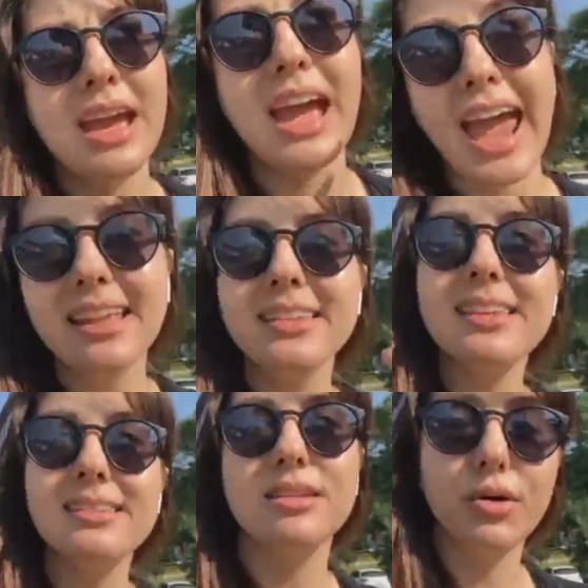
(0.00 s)
8
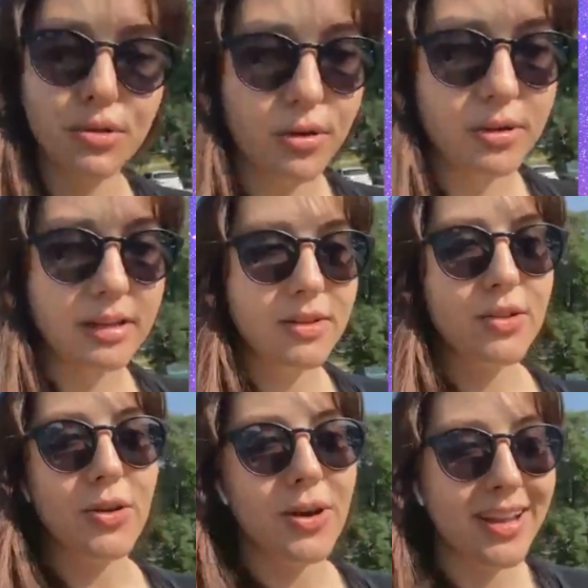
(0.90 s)
is the authority.
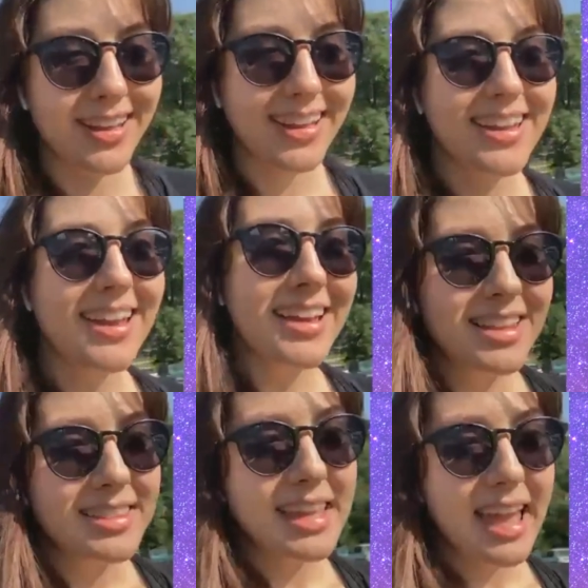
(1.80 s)
So
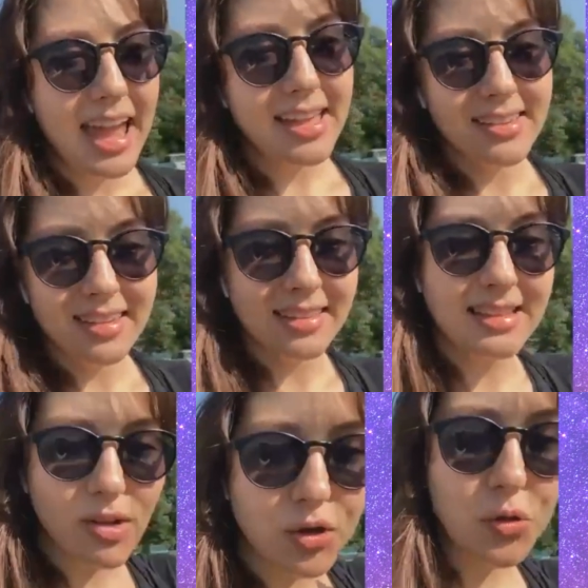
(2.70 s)
the 8,
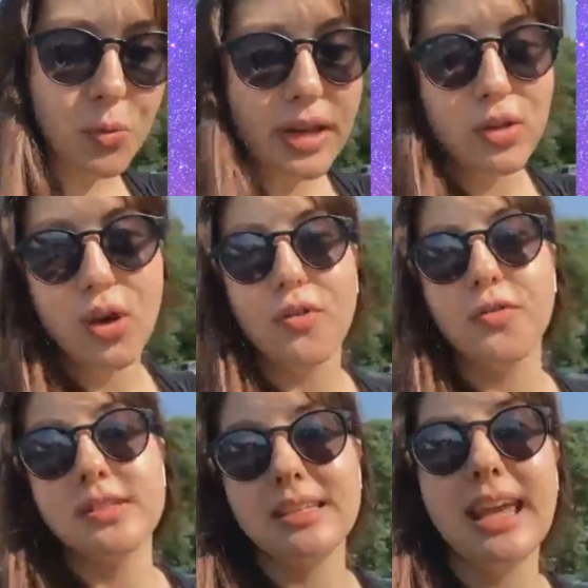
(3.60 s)
that's also why you
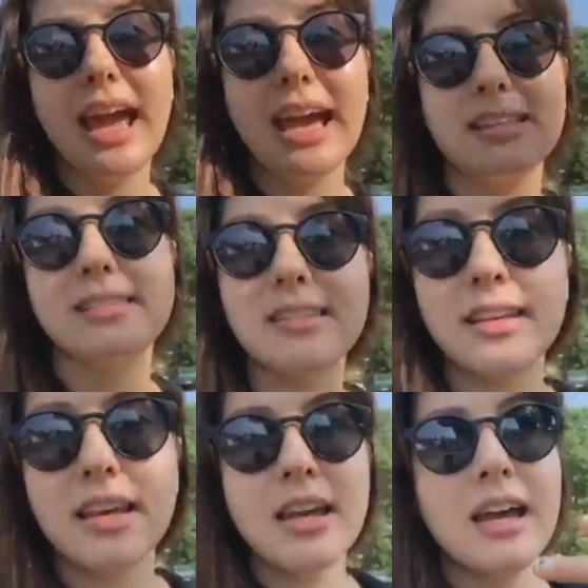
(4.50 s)
often see 8s
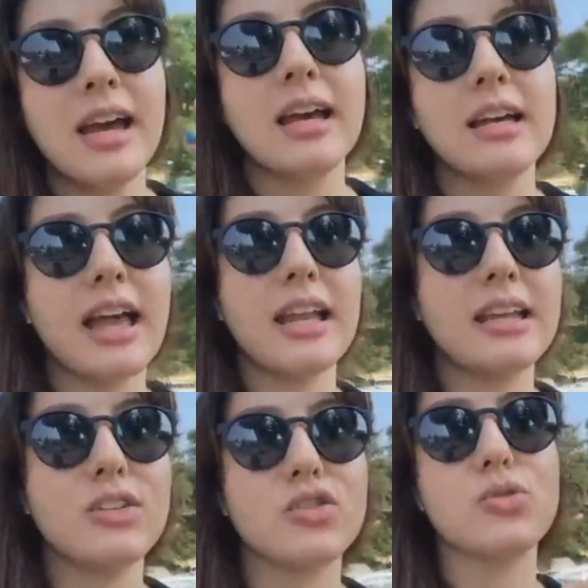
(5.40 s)
getting
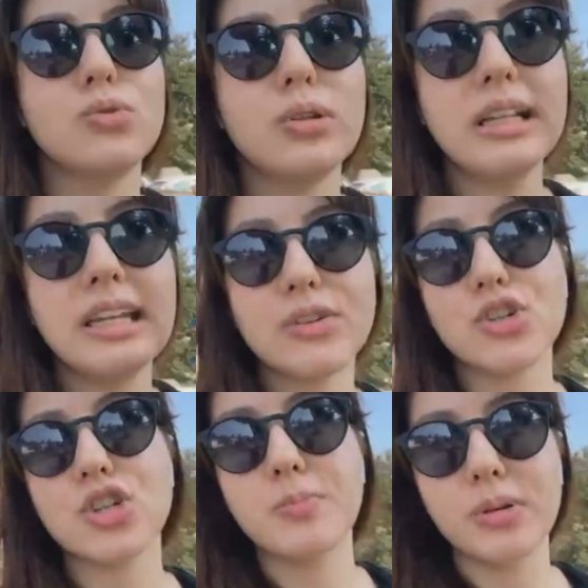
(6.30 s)
into
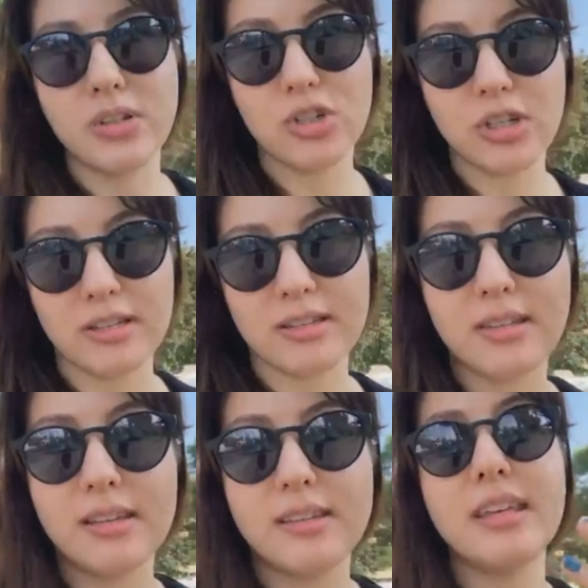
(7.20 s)
leadership
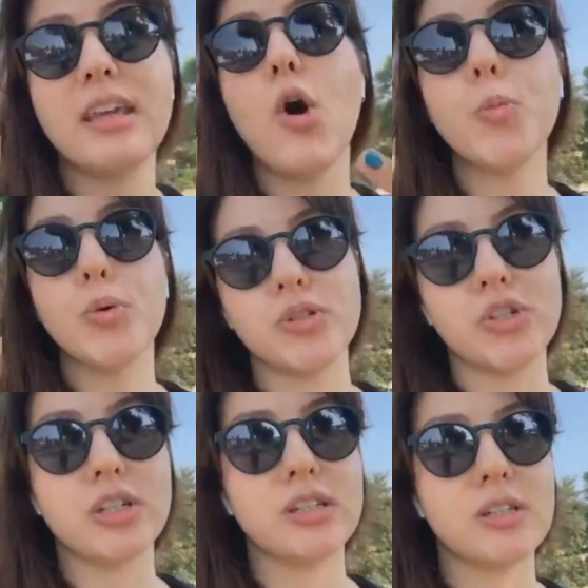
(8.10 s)
positions, CEO
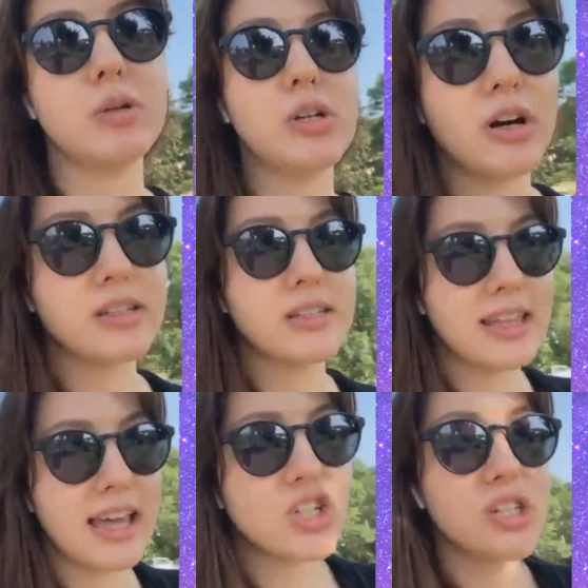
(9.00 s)
positions, because
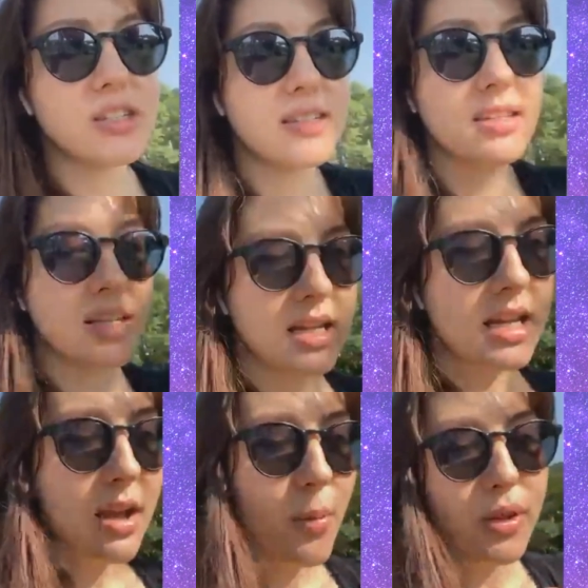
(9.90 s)
they just,
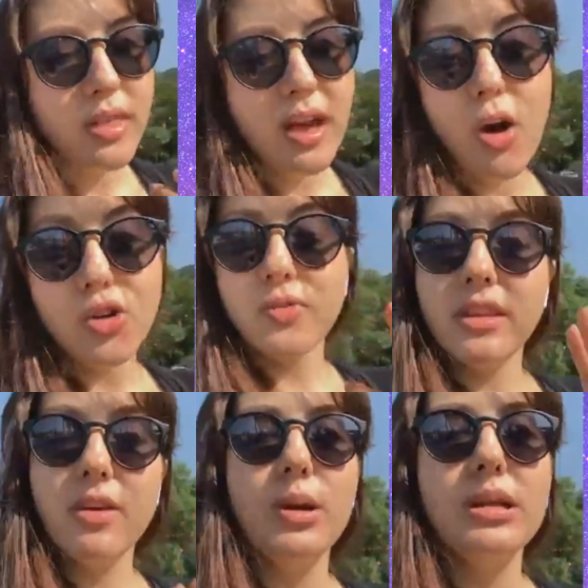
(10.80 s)
when
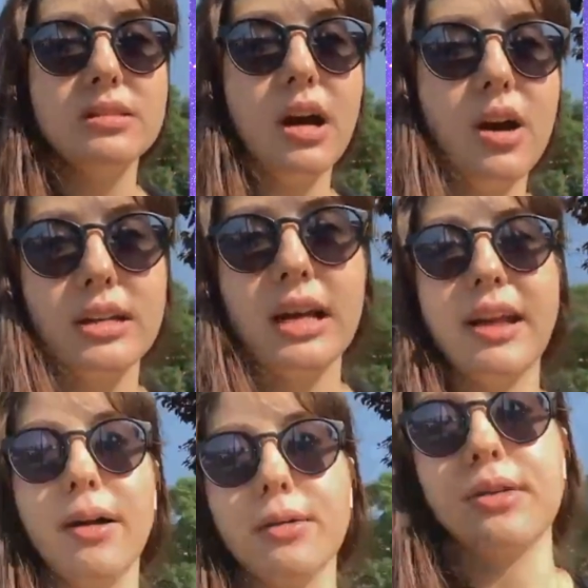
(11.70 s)
they're very dark and
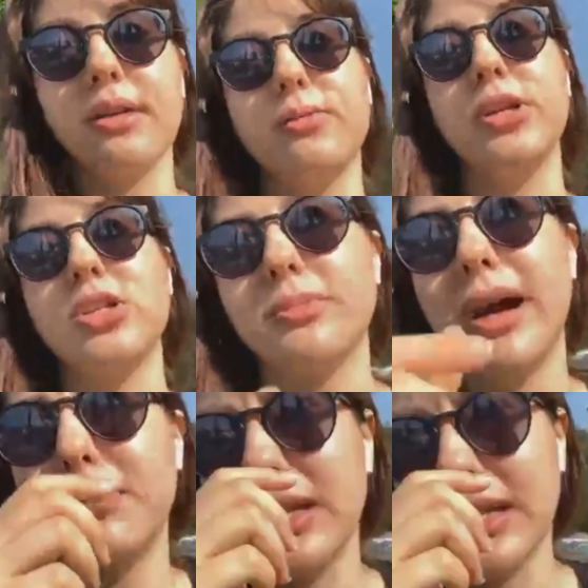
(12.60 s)
unhealthy, which in
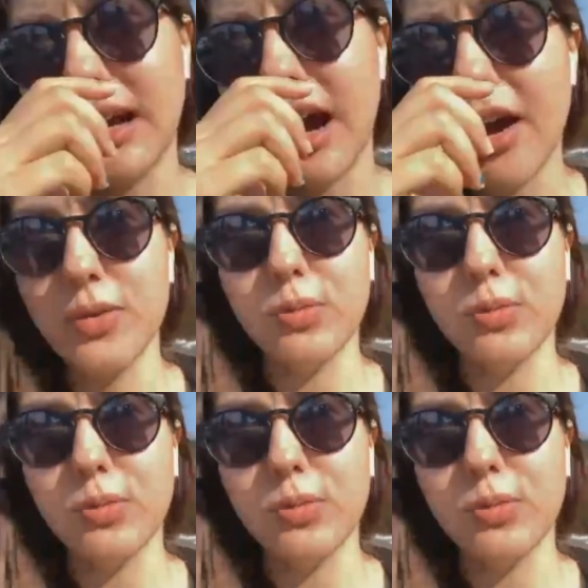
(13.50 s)
my opinion Harvey